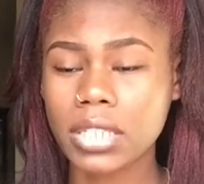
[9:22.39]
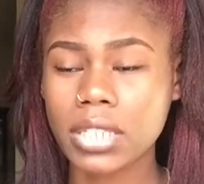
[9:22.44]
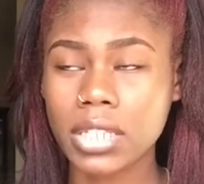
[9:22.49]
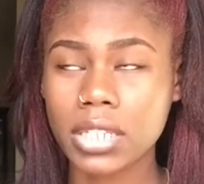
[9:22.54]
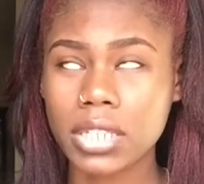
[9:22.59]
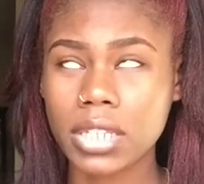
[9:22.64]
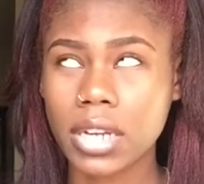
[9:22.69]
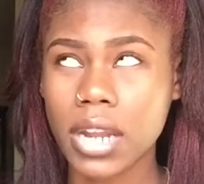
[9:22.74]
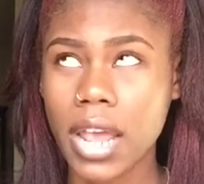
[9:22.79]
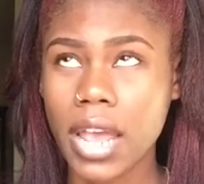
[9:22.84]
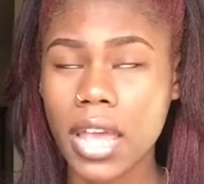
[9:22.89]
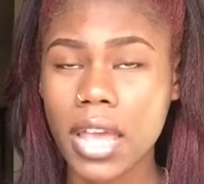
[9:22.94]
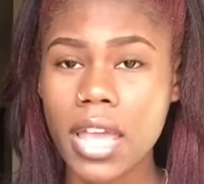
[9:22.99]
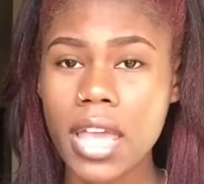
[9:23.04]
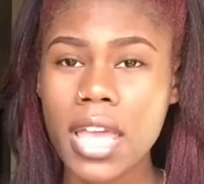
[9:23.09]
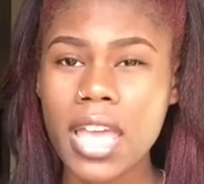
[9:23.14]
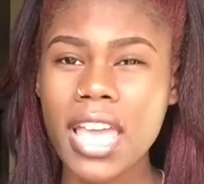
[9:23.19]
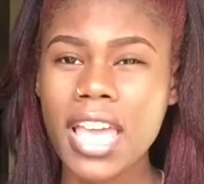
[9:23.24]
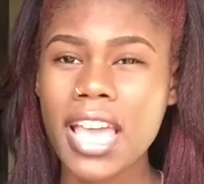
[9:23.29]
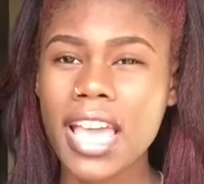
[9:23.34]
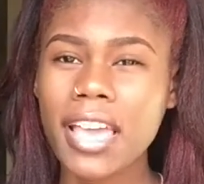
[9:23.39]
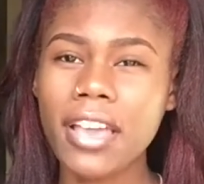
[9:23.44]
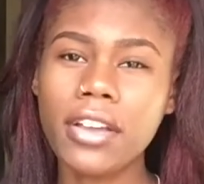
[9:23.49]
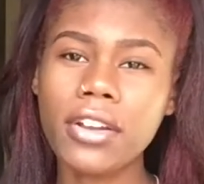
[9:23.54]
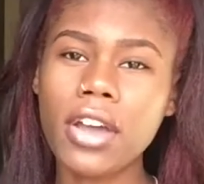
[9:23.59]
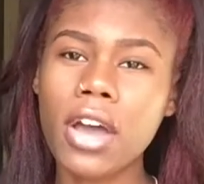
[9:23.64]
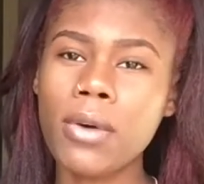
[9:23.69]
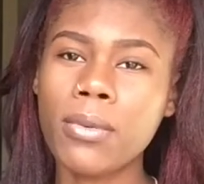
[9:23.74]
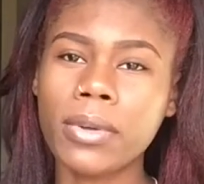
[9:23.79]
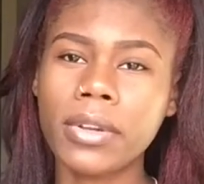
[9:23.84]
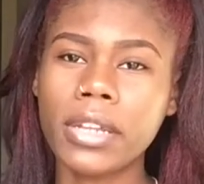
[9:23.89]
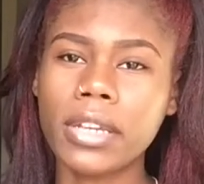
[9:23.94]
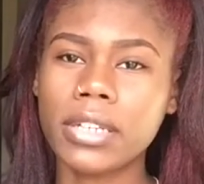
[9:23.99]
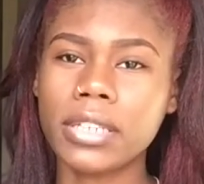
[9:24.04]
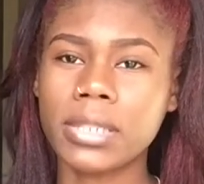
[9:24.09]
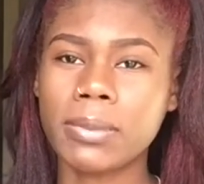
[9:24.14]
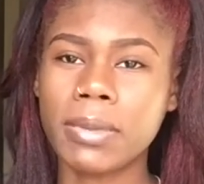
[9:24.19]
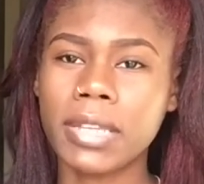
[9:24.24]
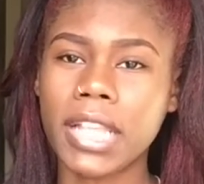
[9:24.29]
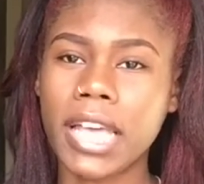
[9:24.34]
This and that. And you know when
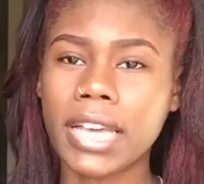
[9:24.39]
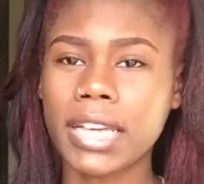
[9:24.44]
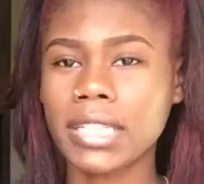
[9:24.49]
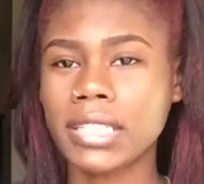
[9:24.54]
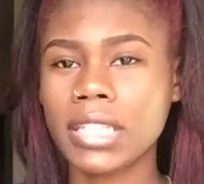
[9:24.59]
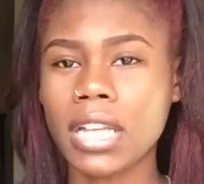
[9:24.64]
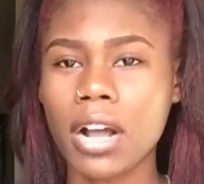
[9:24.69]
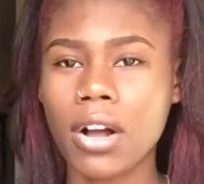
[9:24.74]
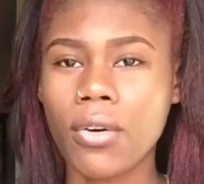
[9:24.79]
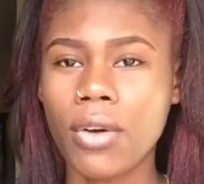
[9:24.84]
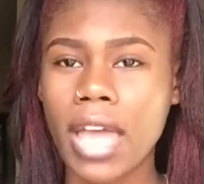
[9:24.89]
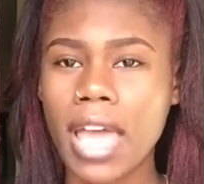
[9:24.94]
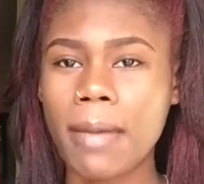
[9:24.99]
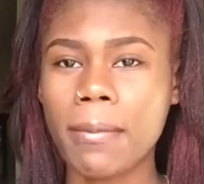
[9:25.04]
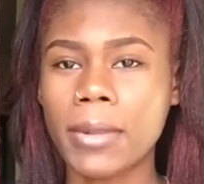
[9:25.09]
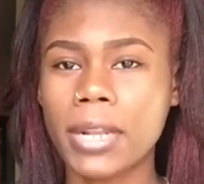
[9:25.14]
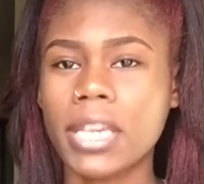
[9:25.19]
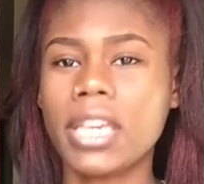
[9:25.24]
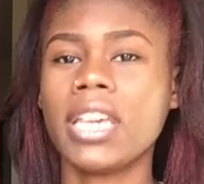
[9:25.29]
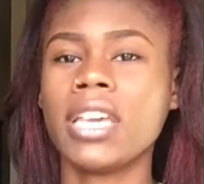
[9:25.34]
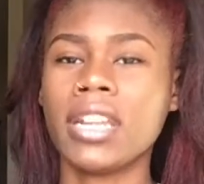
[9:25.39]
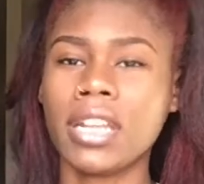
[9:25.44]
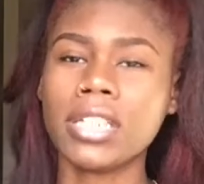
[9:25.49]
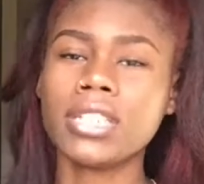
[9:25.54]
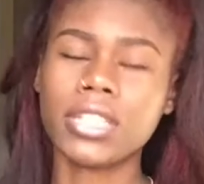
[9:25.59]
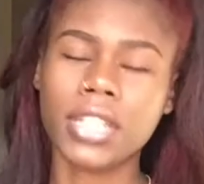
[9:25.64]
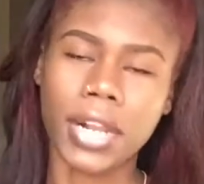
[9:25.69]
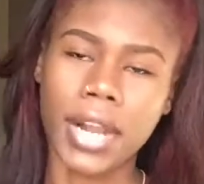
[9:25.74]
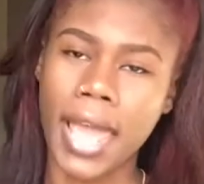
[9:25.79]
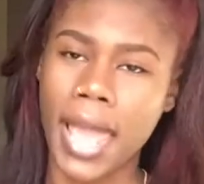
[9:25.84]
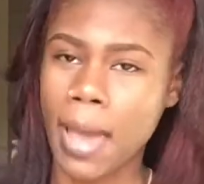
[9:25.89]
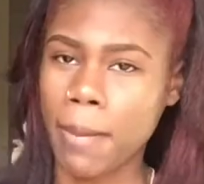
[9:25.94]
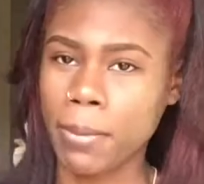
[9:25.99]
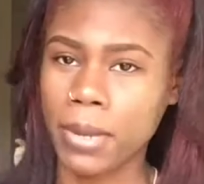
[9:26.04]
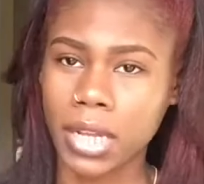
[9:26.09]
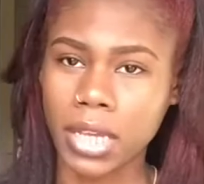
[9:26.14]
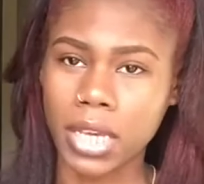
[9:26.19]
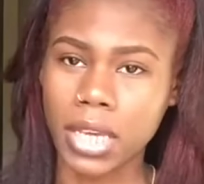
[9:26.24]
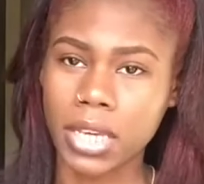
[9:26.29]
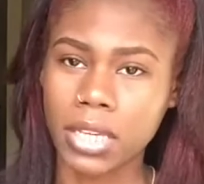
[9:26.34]
niggas be like, it's not gonna happen again. It's gonna
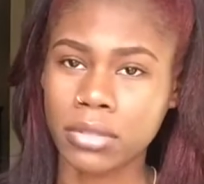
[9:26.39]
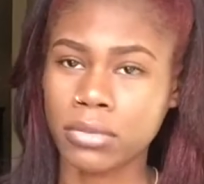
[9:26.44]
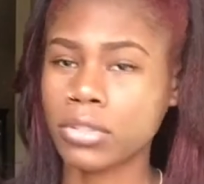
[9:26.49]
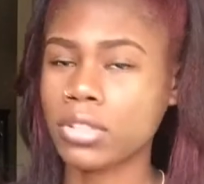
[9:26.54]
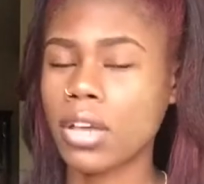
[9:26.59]
happen again.